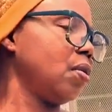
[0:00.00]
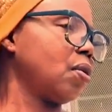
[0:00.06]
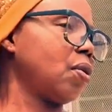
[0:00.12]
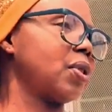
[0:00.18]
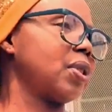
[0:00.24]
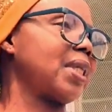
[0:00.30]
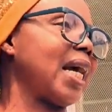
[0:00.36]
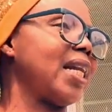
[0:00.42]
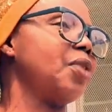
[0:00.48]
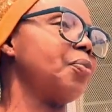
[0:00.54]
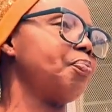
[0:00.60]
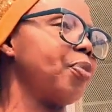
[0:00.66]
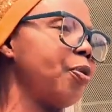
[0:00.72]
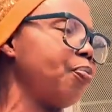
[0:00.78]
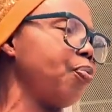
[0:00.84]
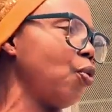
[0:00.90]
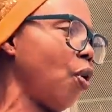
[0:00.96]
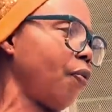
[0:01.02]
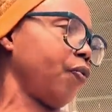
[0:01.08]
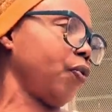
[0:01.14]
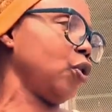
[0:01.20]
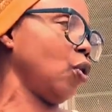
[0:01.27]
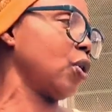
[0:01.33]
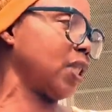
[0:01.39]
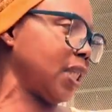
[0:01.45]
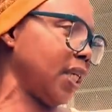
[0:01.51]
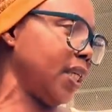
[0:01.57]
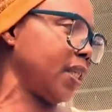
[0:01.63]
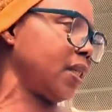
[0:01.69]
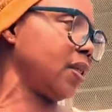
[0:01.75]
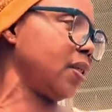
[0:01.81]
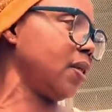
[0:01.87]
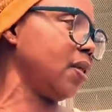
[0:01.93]
concerning people of Oyo
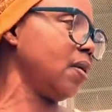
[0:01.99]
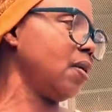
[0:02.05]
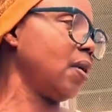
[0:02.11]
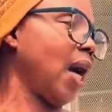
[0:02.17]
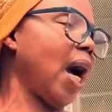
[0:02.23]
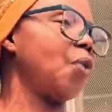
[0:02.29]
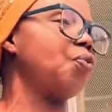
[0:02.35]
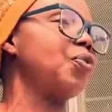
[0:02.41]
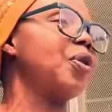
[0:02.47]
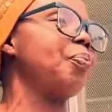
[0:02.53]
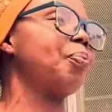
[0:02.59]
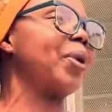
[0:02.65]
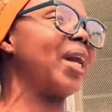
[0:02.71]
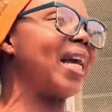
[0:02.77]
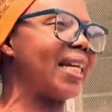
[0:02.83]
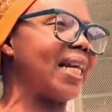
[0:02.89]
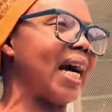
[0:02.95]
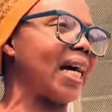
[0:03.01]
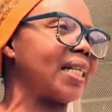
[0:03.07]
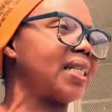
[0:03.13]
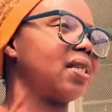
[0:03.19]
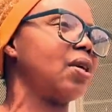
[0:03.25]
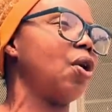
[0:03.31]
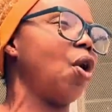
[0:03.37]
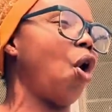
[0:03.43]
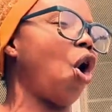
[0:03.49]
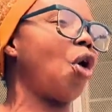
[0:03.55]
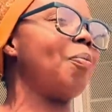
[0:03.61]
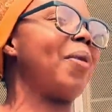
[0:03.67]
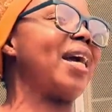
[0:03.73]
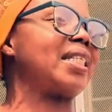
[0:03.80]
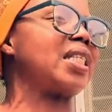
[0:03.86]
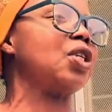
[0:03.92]
State. And we pray that
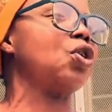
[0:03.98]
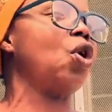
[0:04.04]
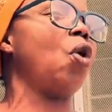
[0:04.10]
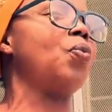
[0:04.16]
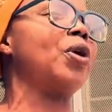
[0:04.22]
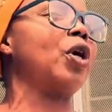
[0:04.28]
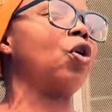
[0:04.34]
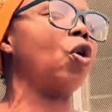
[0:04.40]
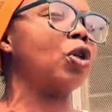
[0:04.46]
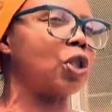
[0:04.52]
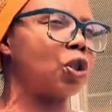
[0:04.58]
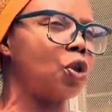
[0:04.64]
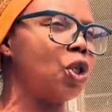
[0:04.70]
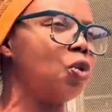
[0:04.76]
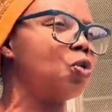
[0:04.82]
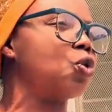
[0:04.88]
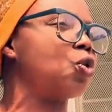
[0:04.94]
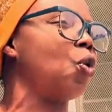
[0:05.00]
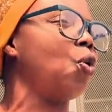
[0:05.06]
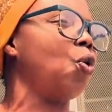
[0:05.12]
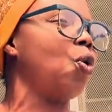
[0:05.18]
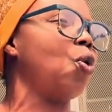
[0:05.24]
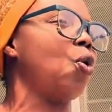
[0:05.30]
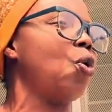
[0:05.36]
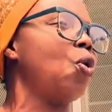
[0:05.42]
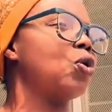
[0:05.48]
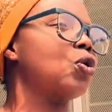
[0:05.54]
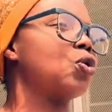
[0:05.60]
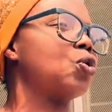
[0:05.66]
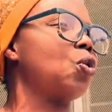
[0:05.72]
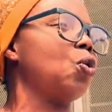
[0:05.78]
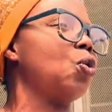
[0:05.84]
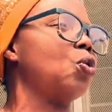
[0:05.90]
Almighty God will continue to
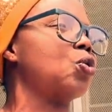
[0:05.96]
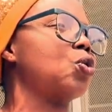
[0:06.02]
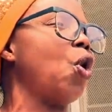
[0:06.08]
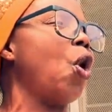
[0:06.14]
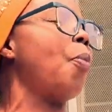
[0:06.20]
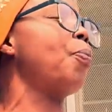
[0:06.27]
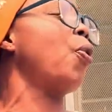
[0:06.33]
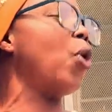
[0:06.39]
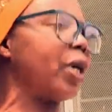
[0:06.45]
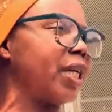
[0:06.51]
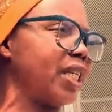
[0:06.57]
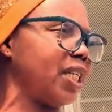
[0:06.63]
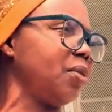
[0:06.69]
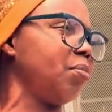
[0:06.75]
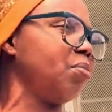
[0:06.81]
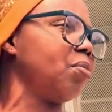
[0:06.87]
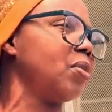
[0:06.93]
uphold him.